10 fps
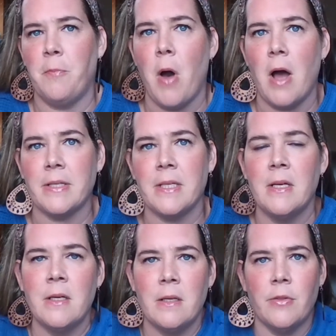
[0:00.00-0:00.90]
bought
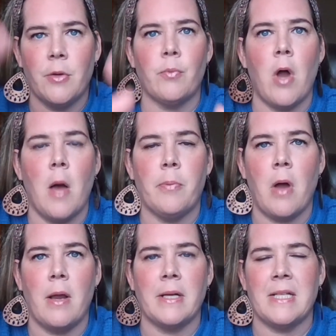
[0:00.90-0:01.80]
the raw
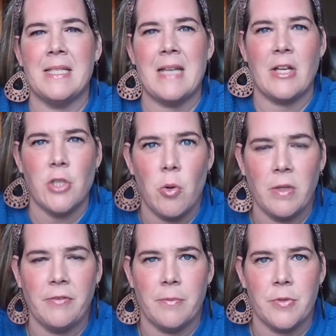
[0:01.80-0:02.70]
product. It's not
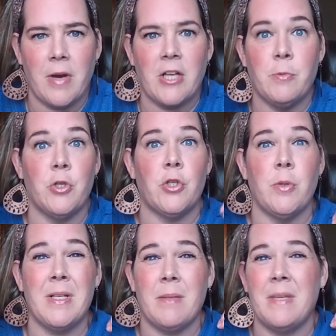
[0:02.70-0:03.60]
totally from scratch, but you're
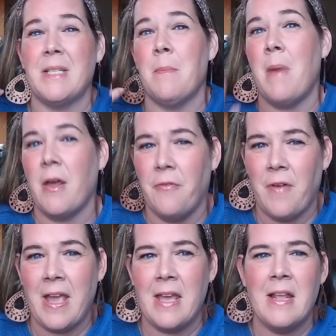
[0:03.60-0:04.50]
doing something to
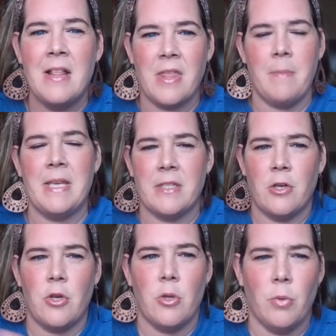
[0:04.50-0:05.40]
modify it that makes it a
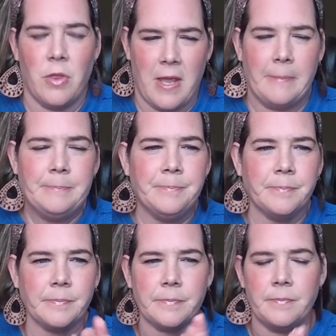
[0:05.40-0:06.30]
new thing,
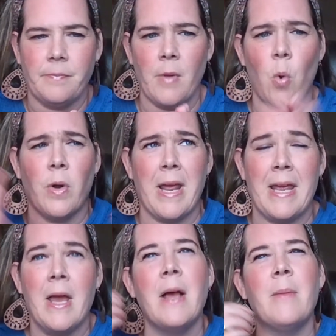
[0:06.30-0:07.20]
or
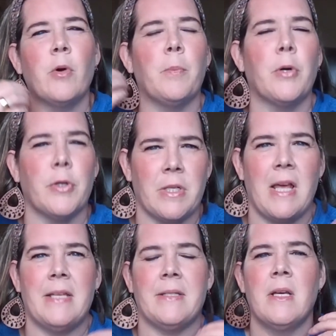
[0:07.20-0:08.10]
a more
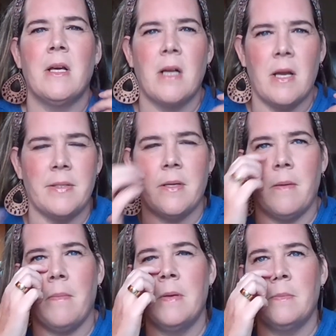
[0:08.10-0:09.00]
personalized,
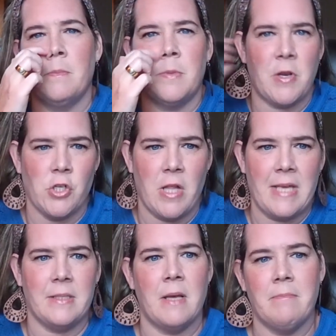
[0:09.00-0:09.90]
custom,
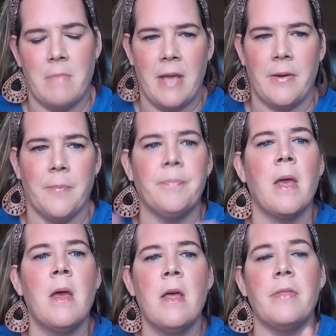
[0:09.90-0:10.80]
specialized item.
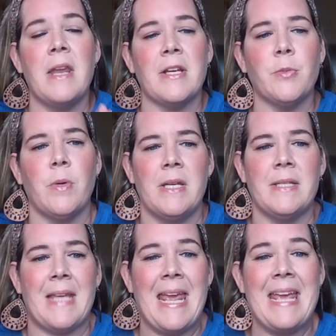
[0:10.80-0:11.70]
The next one
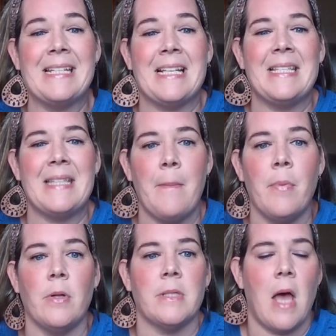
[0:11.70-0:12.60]
is
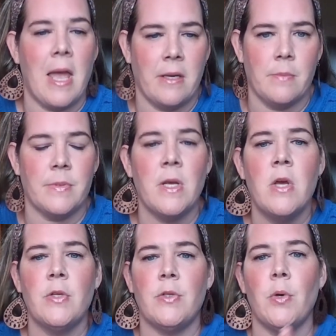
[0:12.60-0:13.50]
hand-assembled items.
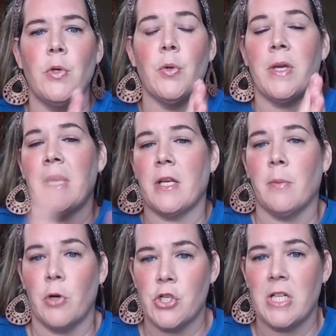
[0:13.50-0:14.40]
So you can get
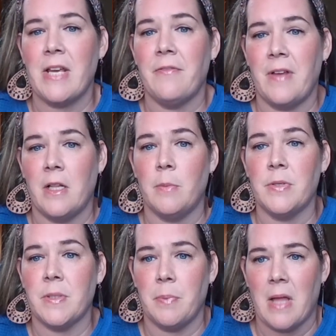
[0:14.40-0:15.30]
commercially available
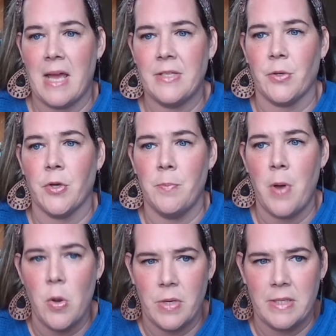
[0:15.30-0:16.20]
supplies or
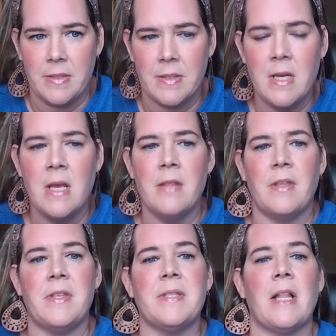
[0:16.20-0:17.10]
components that
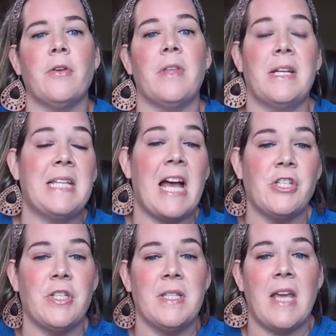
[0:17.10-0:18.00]
the seller then
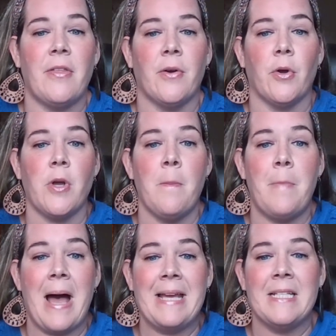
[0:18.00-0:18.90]
attaches together or
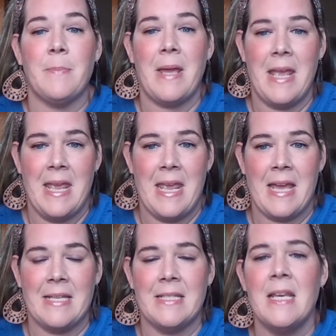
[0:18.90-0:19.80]
combines by hand